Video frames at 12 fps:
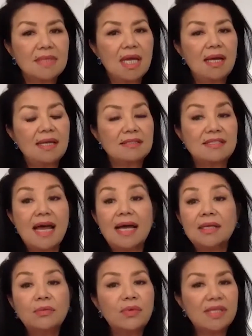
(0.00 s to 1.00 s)
uh,
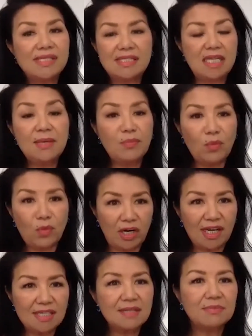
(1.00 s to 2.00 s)
done with teamwork.
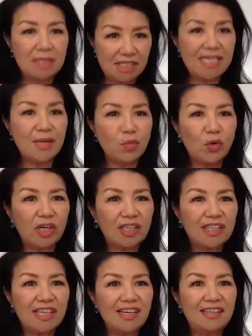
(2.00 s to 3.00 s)
Eh, uh, teamwork,
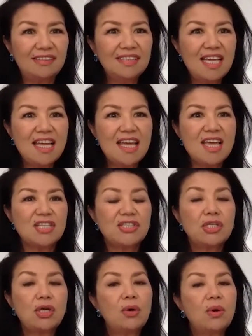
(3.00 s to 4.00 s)
you know.
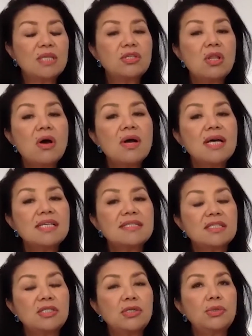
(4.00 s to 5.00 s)
So as long as
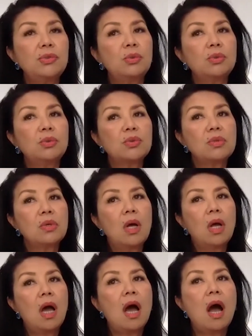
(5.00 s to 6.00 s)
you
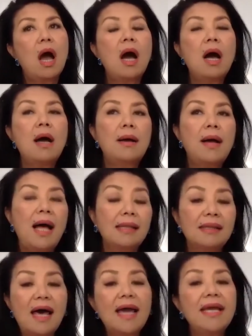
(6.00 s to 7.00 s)
uh,
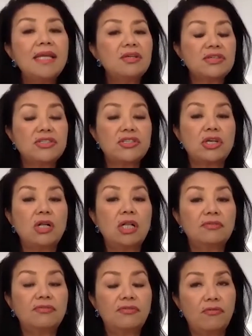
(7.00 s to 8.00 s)
align
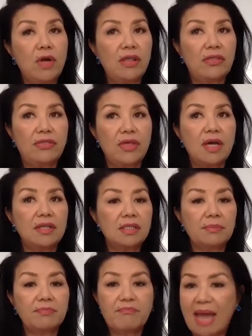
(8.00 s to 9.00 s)
yourself with
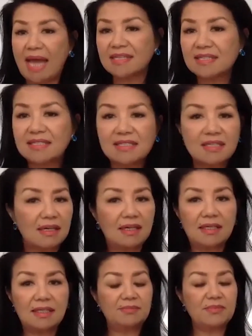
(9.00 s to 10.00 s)
the best
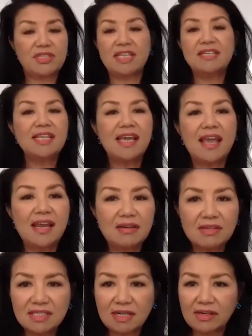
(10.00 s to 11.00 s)
um,
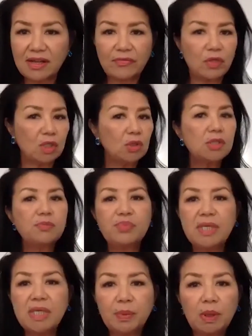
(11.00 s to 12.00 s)
syndicators are the, the good
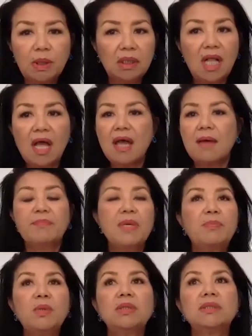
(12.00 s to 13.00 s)
people,
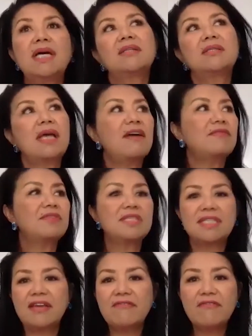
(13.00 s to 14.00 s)
people that have the
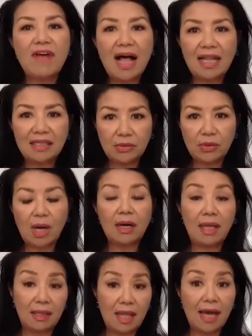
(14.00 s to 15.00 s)
same value are
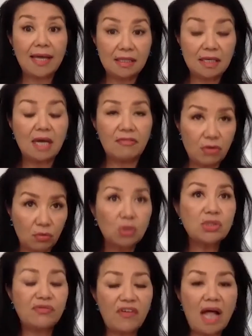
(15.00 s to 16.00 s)
aligned,
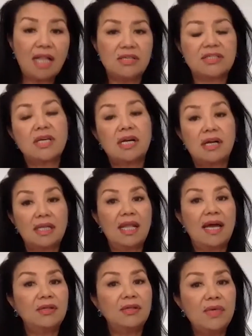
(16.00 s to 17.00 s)
whose values are
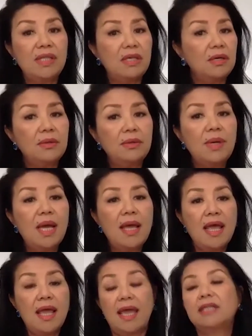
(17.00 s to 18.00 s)
aligned with you
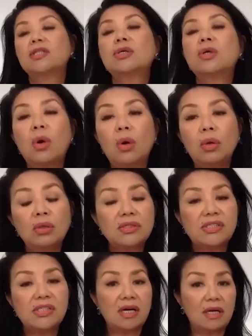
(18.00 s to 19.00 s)
and the
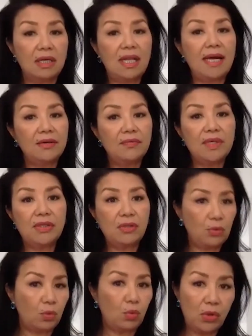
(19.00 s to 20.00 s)
goals are aligned with you,
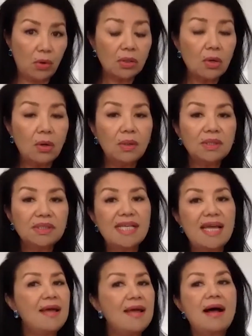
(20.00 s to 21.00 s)
your goals,
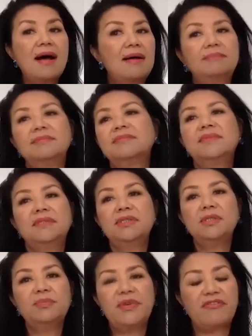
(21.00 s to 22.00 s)
um,
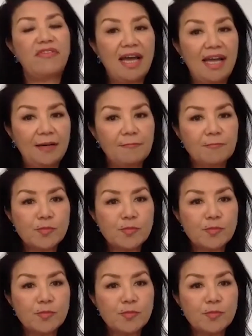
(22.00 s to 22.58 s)
you'll be fine.